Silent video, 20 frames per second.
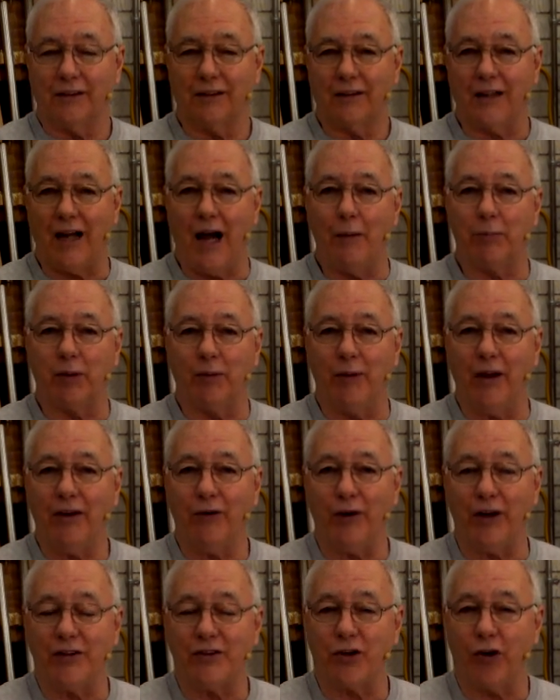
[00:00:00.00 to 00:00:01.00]

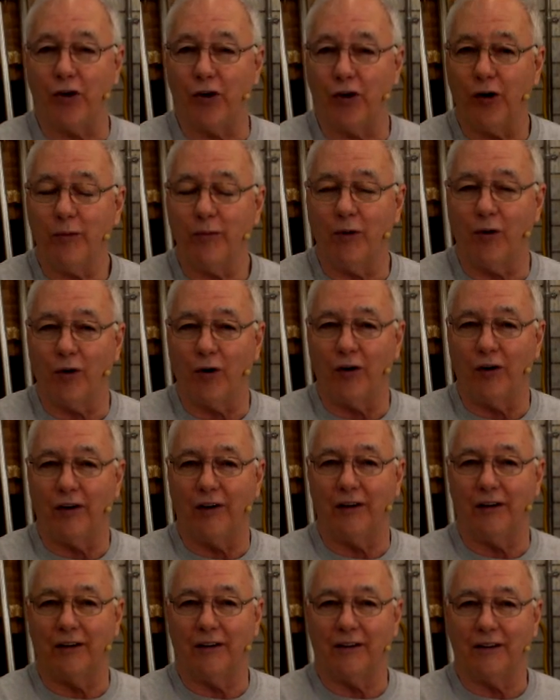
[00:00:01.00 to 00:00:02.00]
complimentary term or
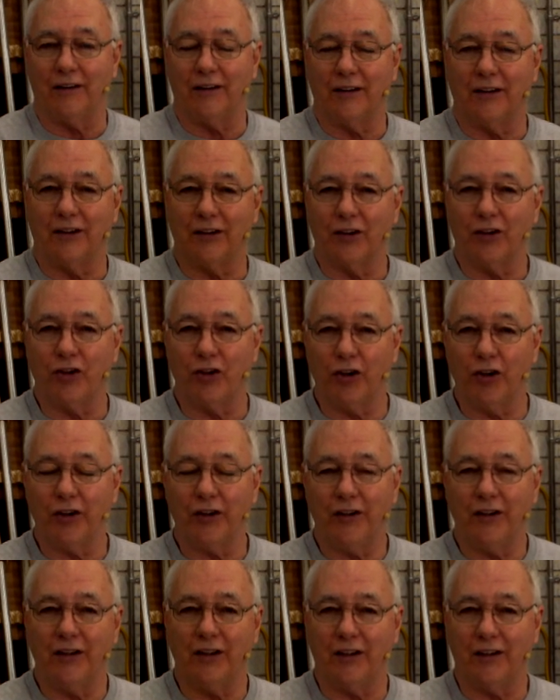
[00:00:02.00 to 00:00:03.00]
a
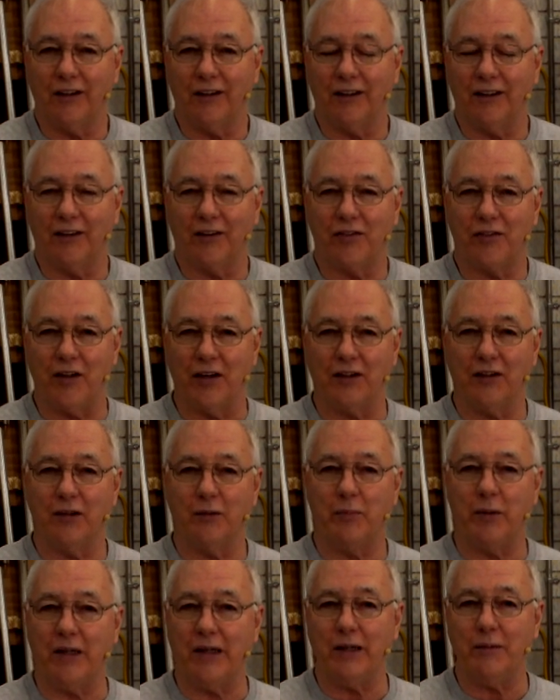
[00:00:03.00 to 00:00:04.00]
good thing to
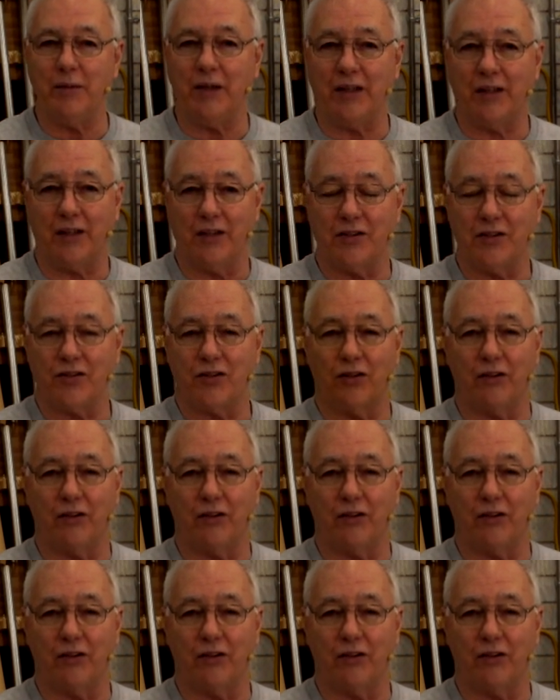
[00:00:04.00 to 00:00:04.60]
be because